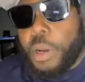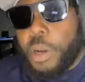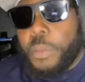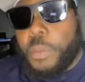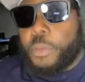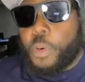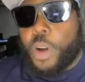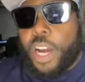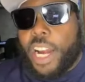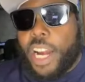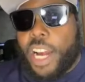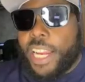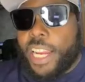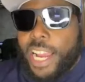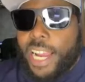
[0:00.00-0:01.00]
them know before I,
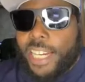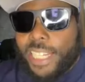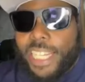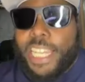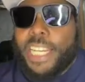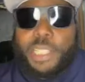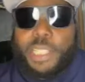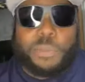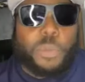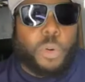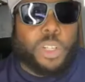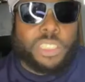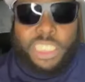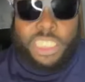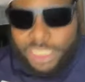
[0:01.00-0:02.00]
I got any
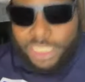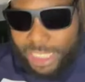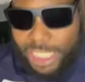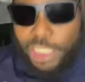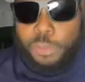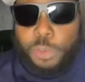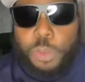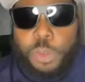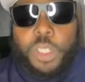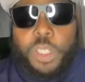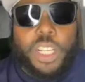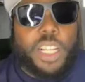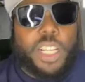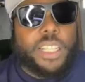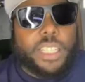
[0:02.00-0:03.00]
more successful.
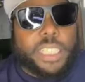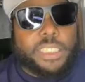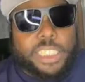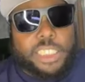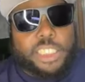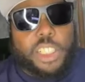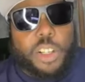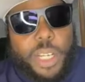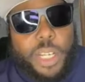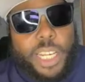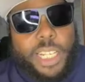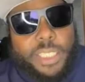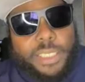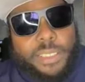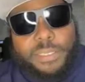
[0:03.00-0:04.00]
Let's just go
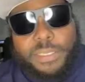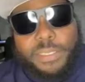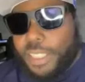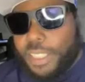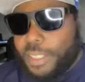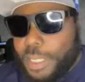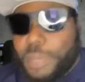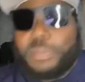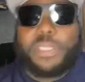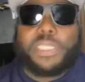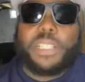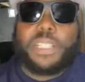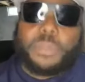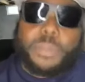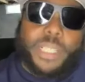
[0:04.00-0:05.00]
ahead and nip this
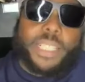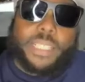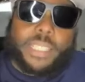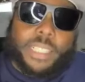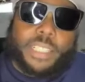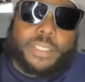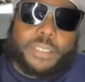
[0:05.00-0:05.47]
in the bud now.